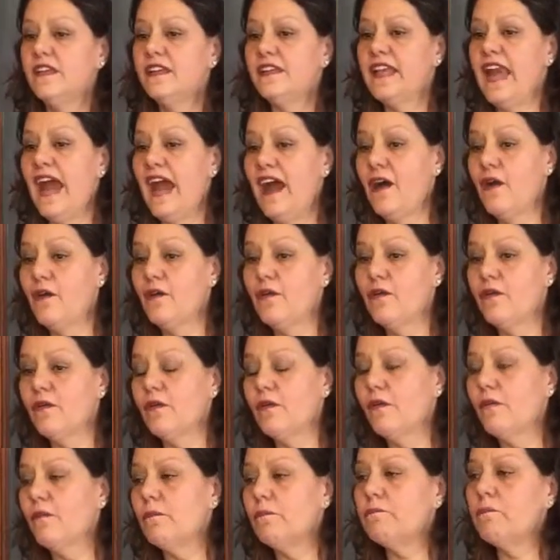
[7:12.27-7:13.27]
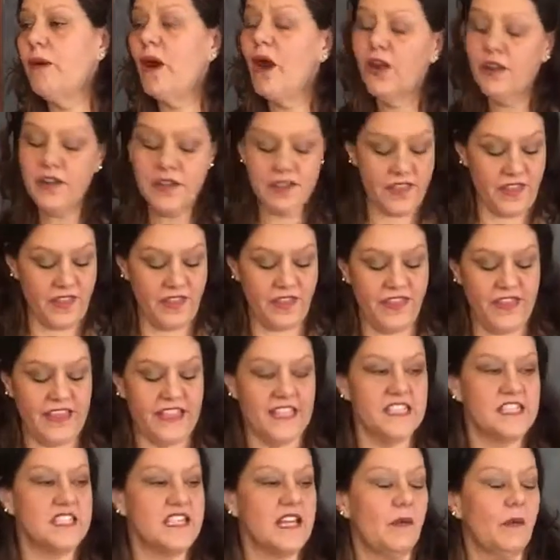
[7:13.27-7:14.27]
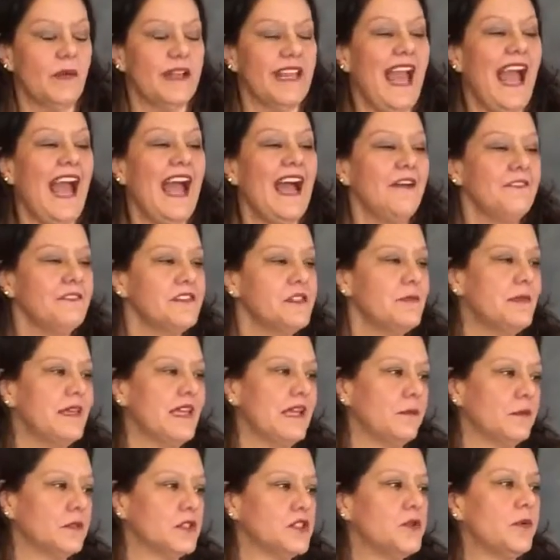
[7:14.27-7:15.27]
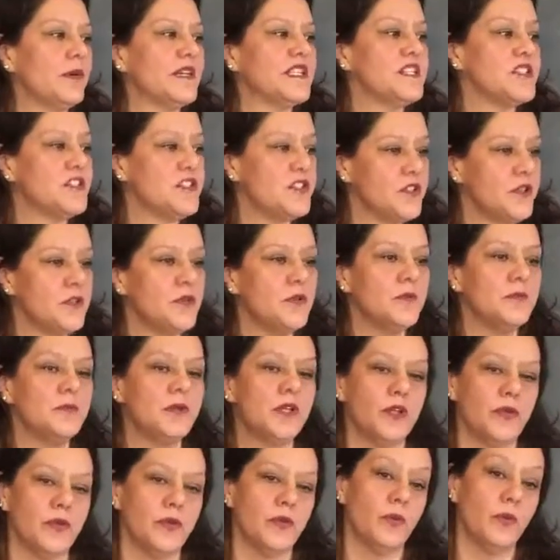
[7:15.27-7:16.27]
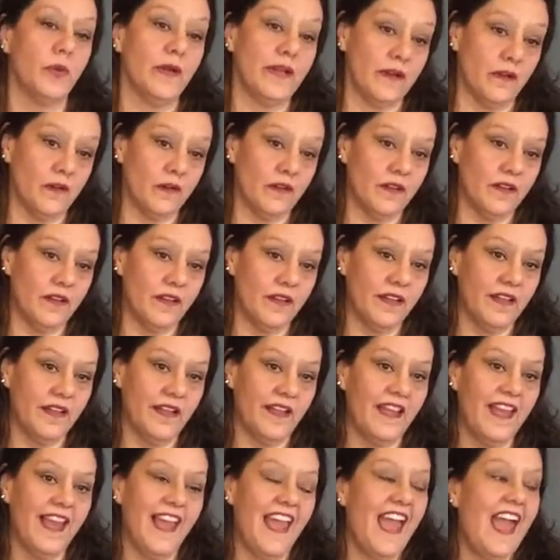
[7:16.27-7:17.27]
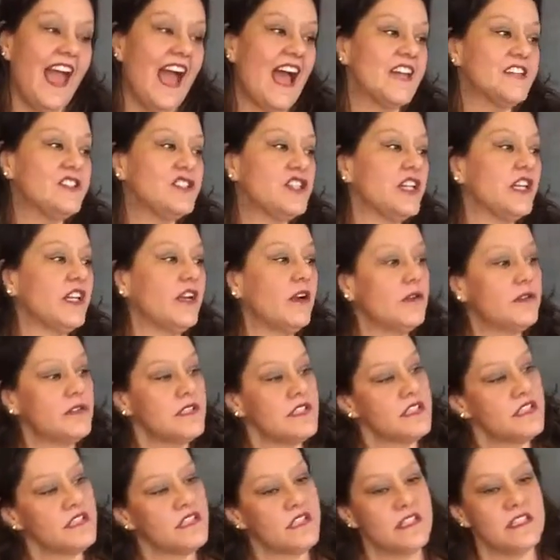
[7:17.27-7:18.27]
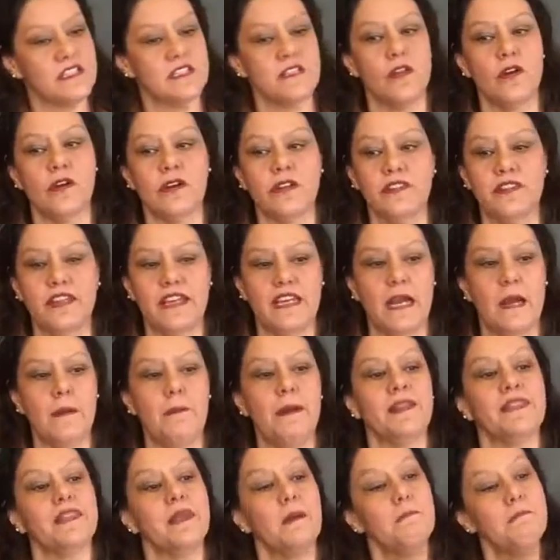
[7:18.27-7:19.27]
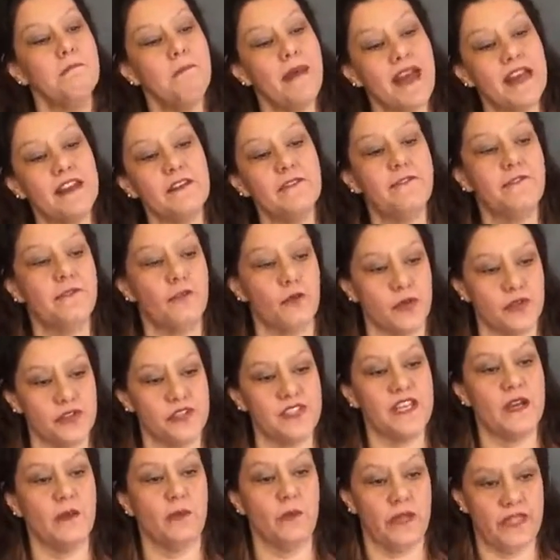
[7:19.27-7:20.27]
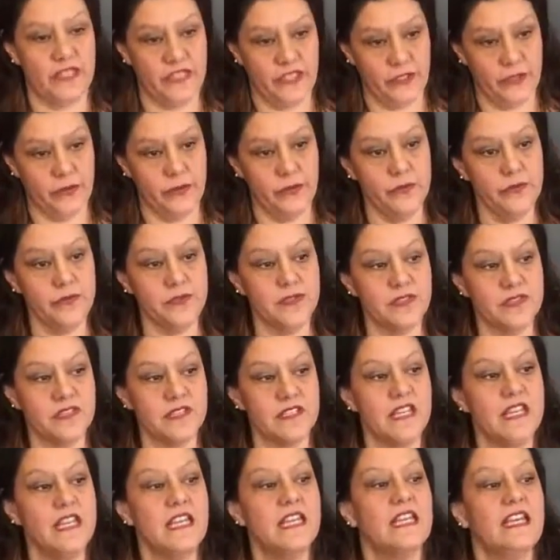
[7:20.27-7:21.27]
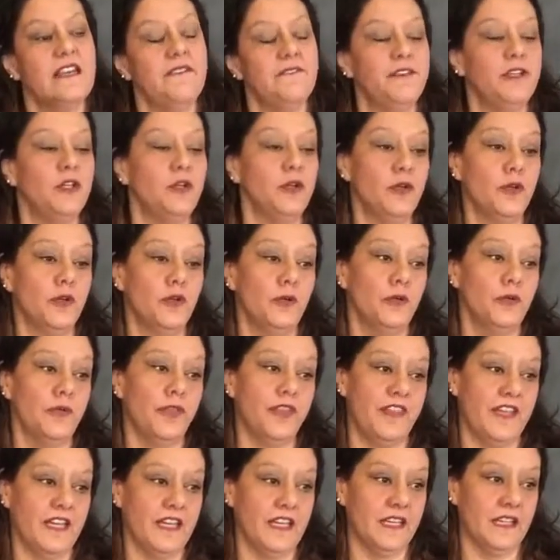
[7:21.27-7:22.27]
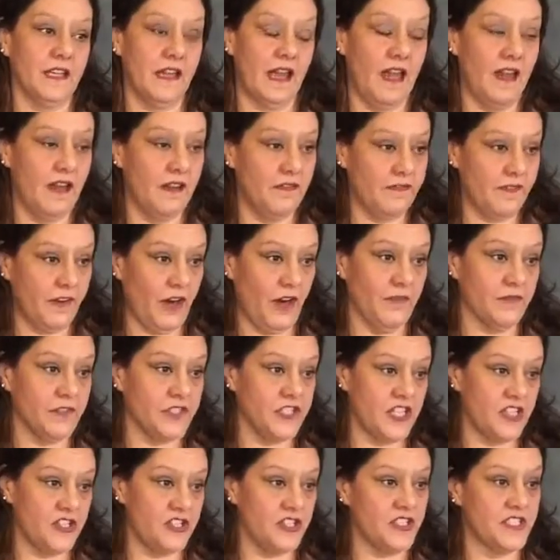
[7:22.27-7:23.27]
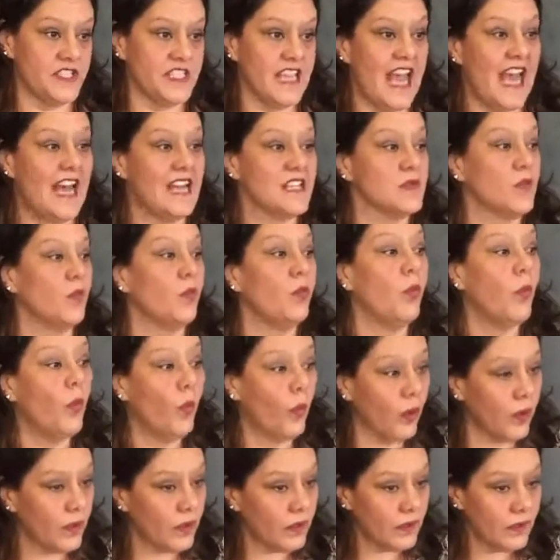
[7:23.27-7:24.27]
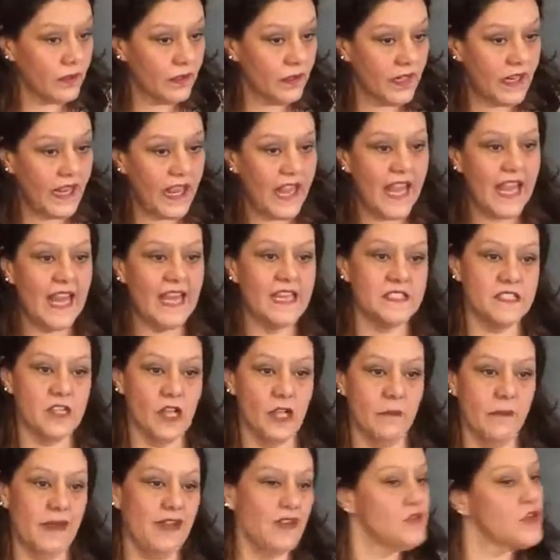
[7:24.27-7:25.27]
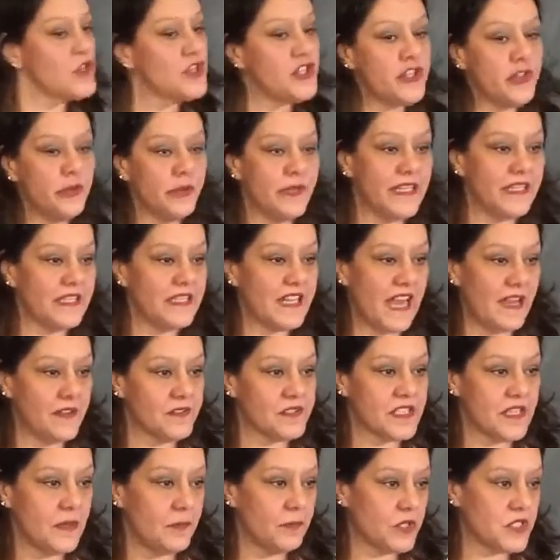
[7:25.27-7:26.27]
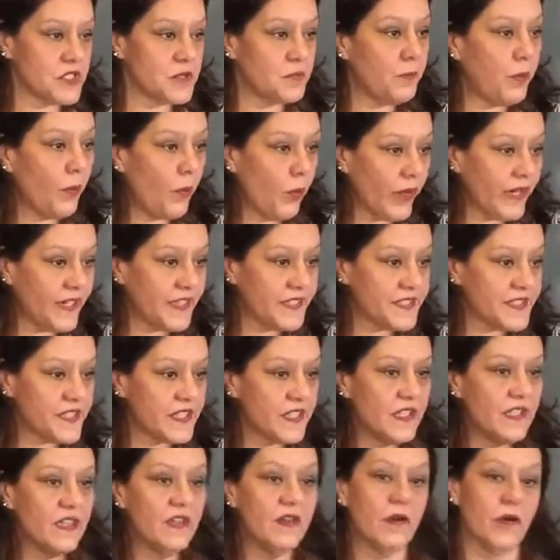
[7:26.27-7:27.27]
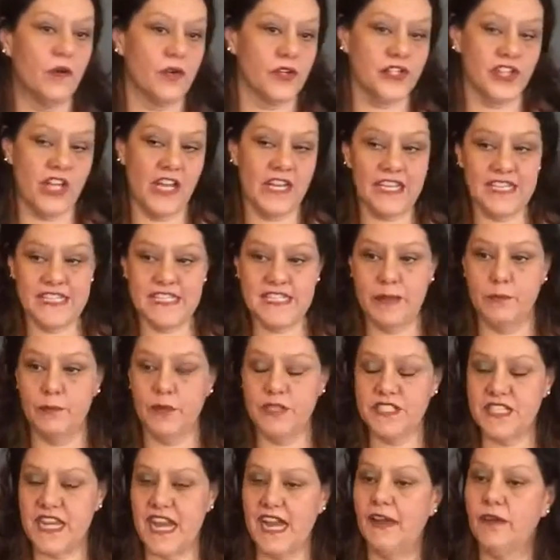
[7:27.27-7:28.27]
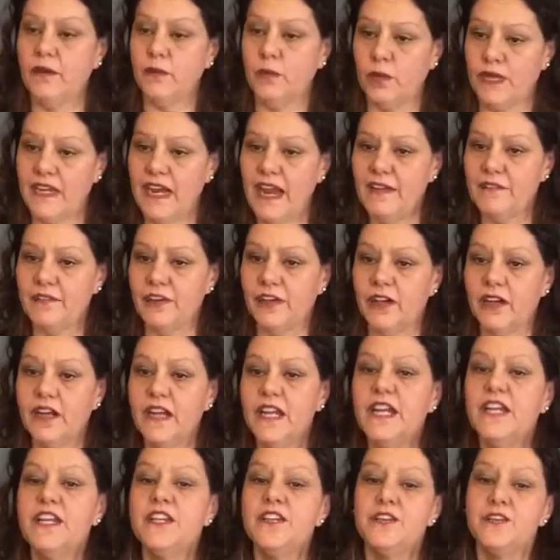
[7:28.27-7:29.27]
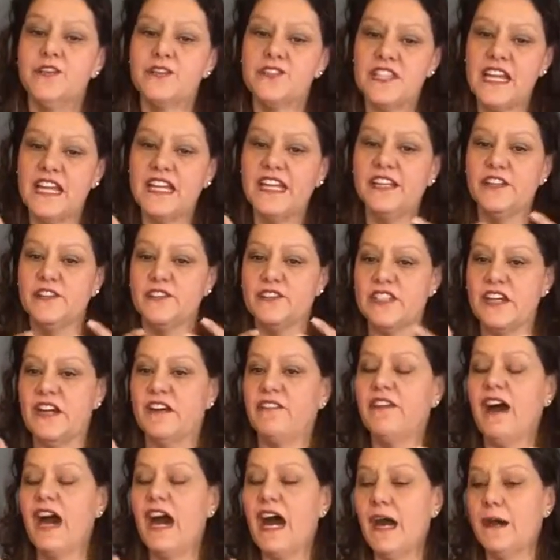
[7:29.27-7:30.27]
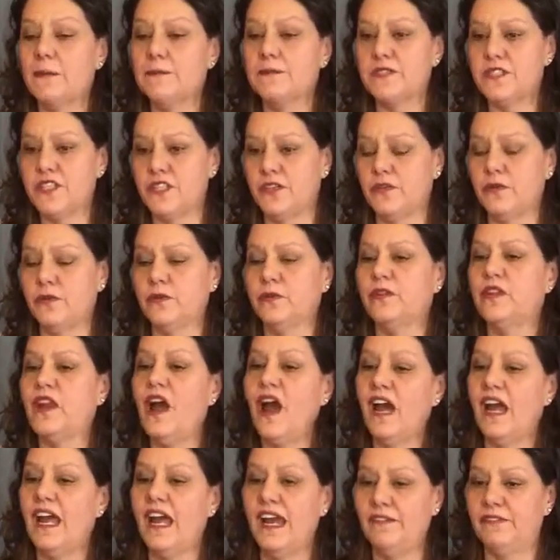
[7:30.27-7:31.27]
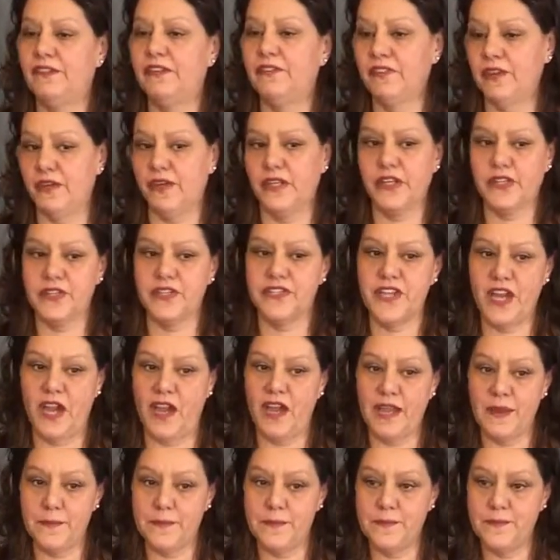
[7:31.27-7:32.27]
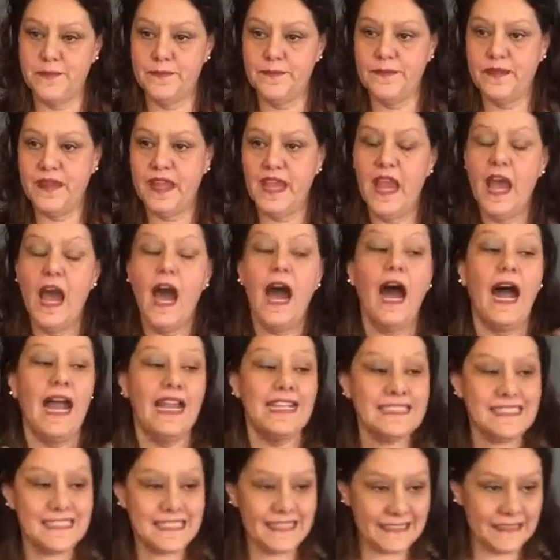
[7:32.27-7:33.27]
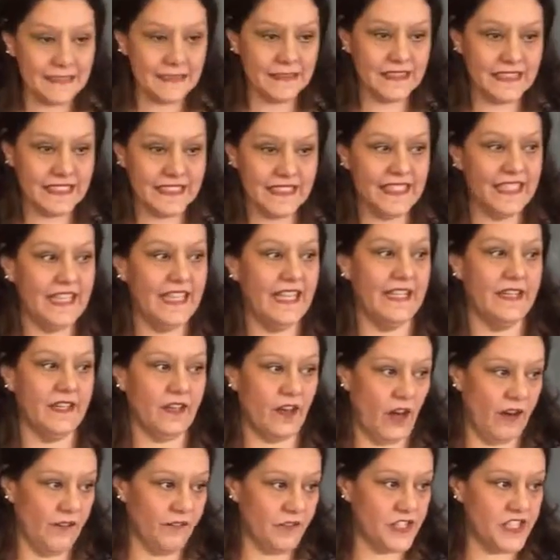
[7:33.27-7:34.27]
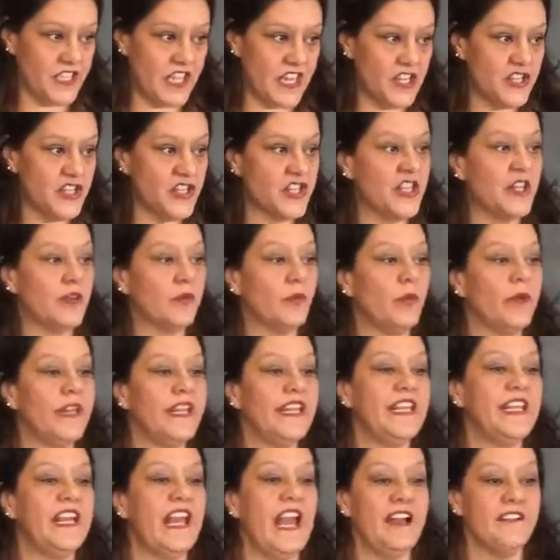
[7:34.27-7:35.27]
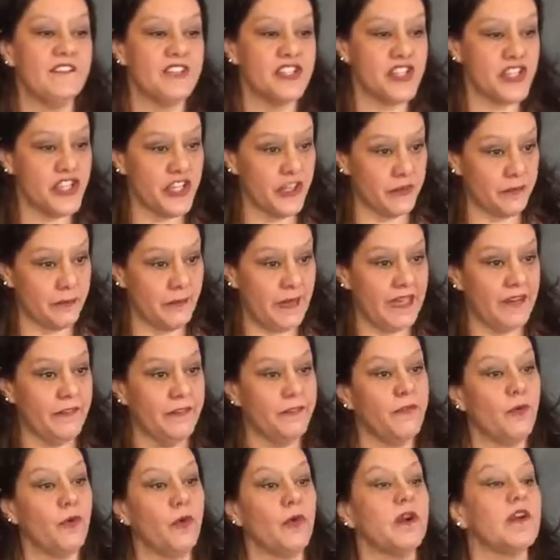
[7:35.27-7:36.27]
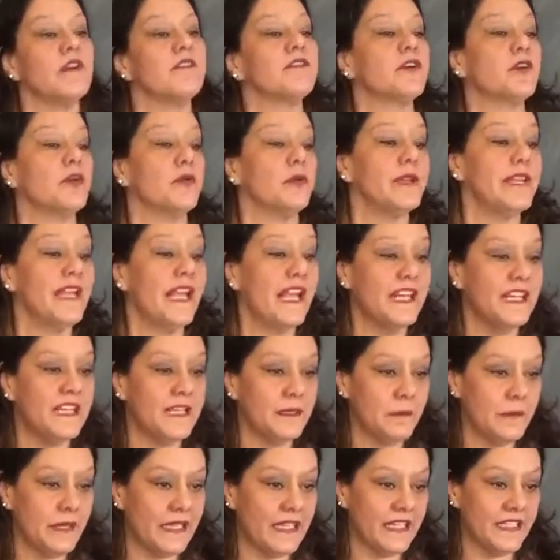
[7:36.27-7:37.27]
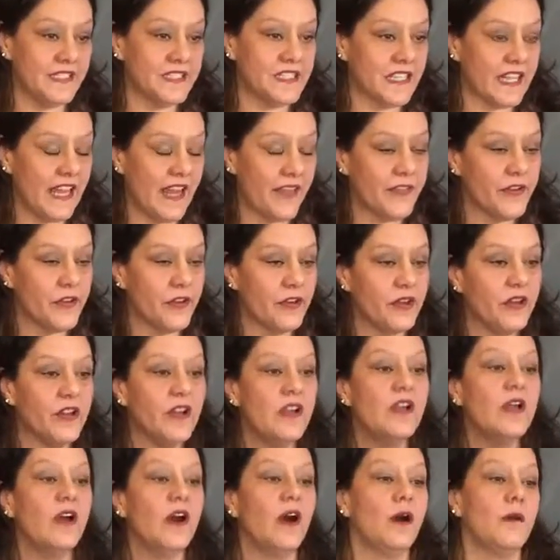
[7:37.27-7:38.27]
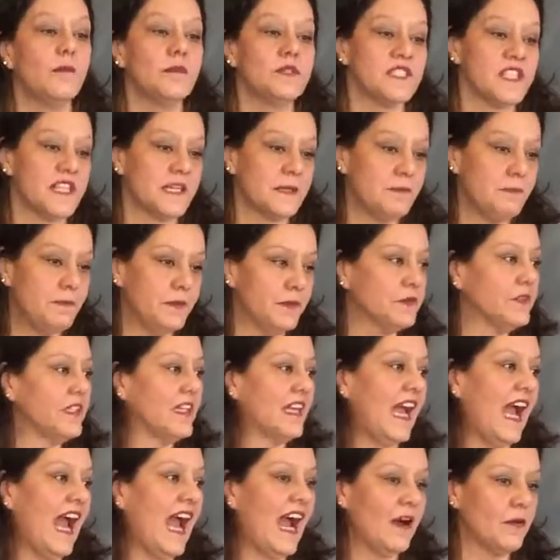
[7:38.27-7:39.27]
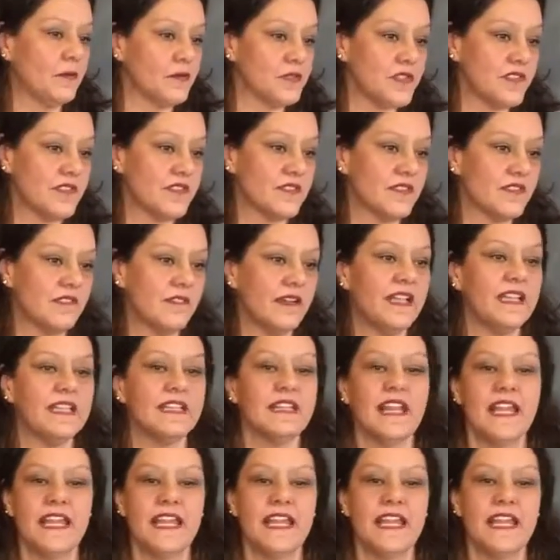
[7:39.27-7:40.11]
Now, part of the thing is that we have to be able to assume goodwill. And she goes into this long thing about the metaphors that we use. If you think of conversations as war, and it's all about shooting down someone's point or shutting someone down or whatever, you're setting yourself up to not have a very good time. Ideally, in a conversation, we have a shared metaphor of creating meaning together, almost like building a house, right?